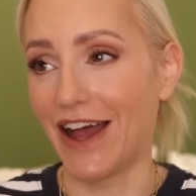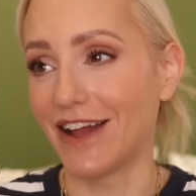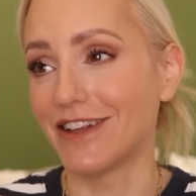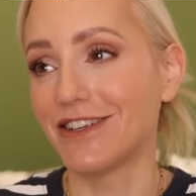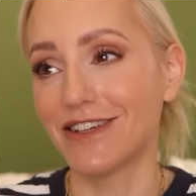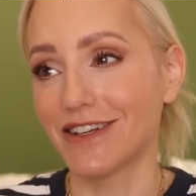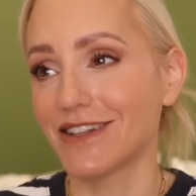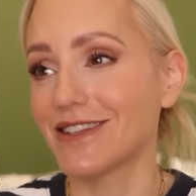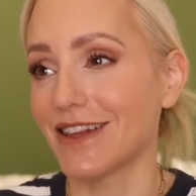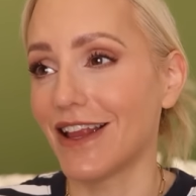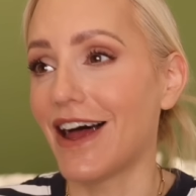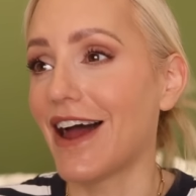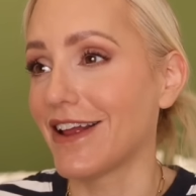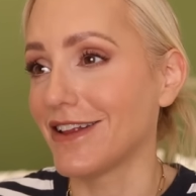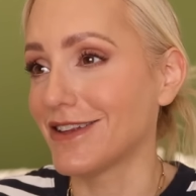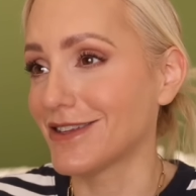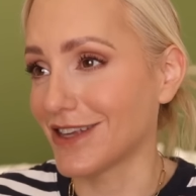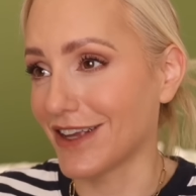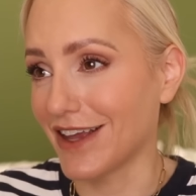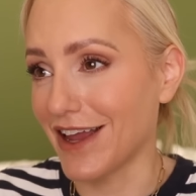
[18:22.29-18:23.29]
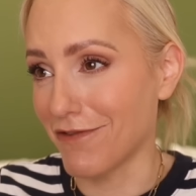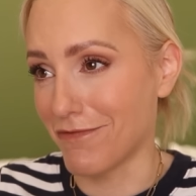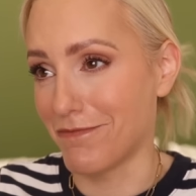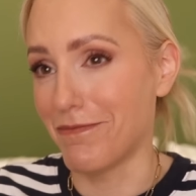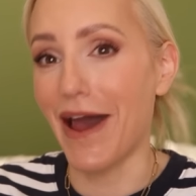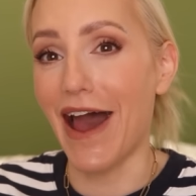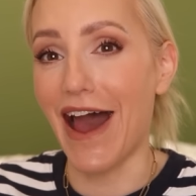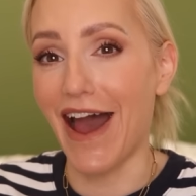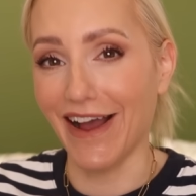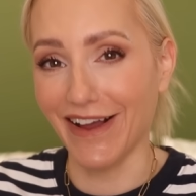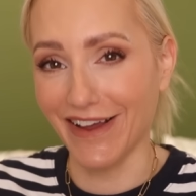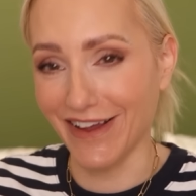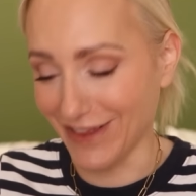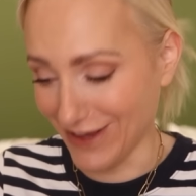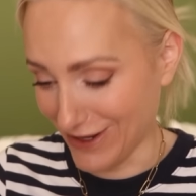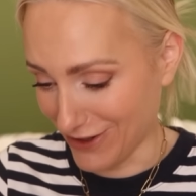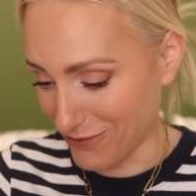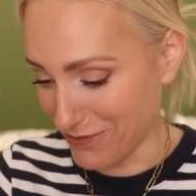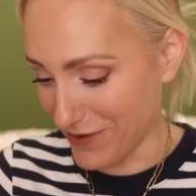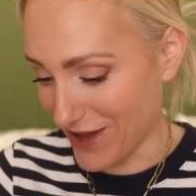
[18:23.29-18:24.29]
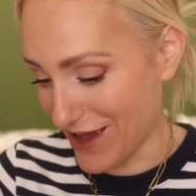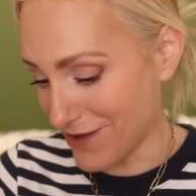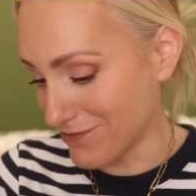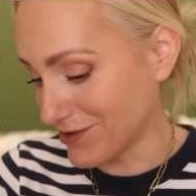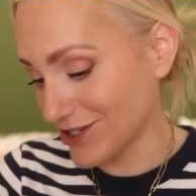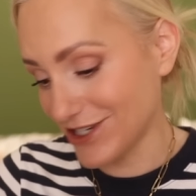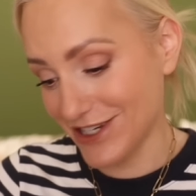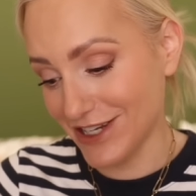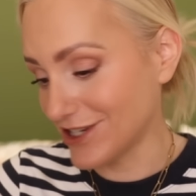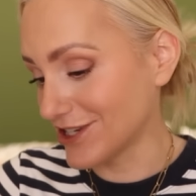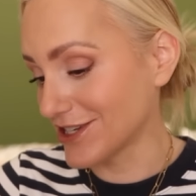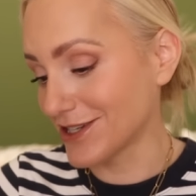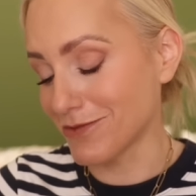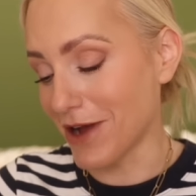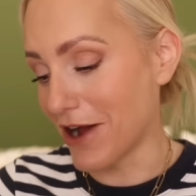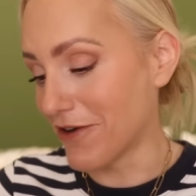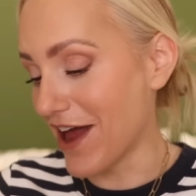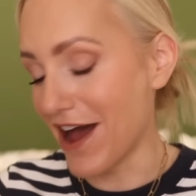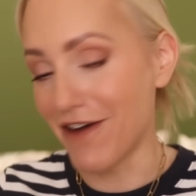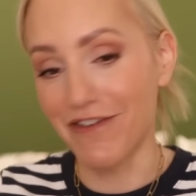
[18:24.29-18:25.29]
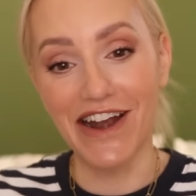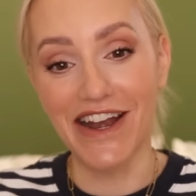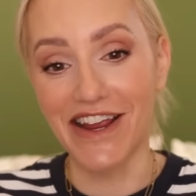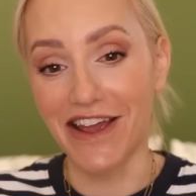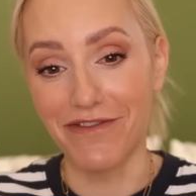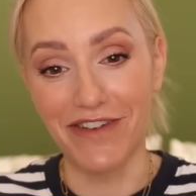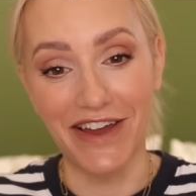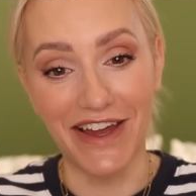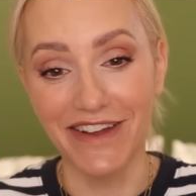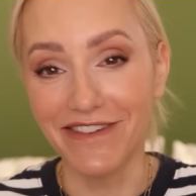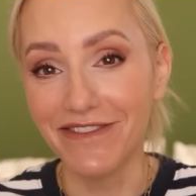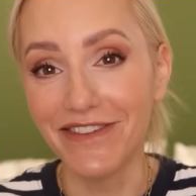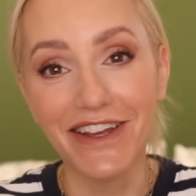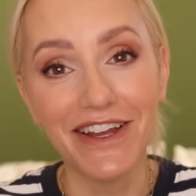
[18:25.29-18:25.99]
I just like to give back a little bit, but she just won't have any of it.